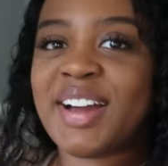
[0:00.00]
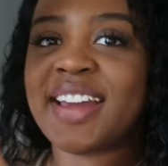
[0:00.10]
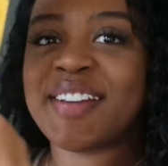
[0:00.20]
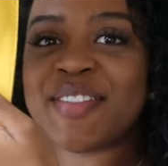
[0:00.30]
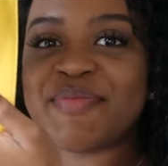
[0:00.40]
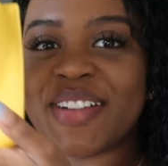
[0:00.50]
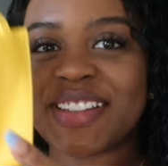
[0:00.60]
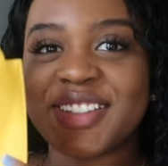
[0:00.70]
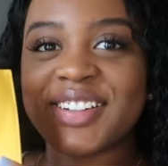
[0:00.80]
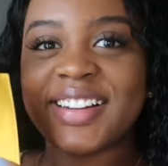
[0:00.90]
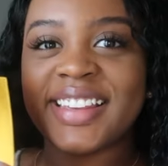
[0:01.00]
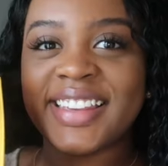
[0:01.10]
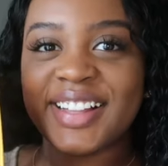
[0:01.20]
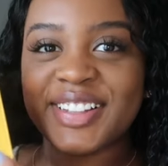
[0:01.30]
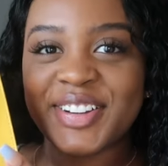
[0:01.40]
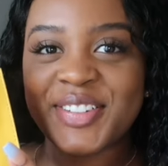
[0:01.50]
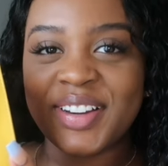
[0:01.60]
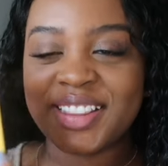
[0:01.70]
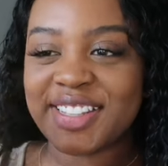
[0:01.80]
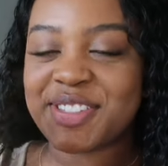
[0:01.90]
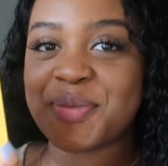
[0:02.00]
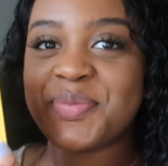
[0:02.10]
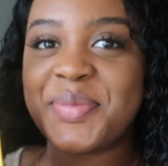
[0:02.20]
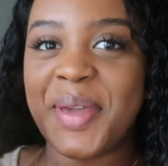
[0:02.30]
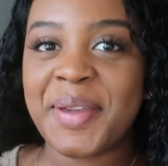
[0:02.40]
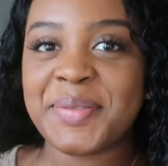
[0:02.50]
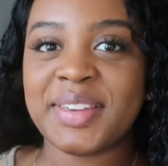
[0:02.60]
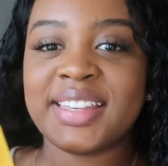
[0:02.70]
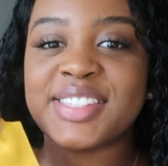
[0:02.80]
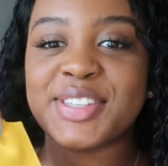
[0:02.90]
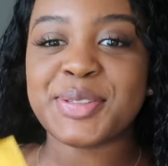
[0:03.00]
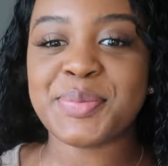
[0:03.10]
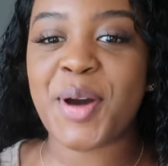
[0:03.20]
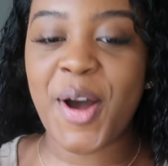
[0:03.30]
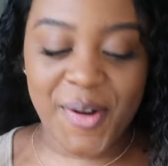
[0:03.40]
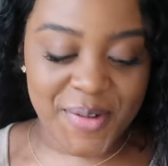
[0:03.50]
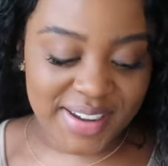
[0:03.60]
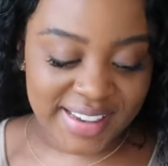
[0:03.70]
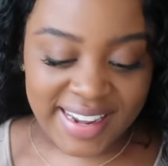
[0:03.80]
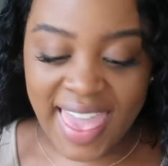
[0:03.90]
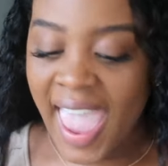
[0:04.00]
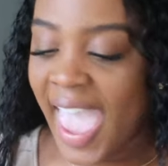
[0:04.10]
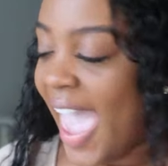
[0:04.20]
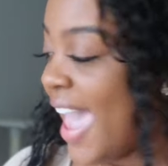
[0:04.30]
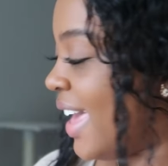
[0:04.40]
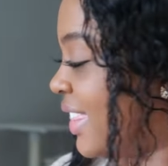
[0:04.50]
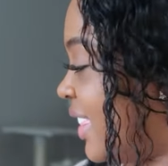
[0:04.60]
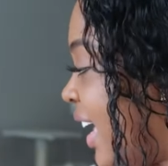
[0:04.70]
my mustard yellow my little baby it's a small one and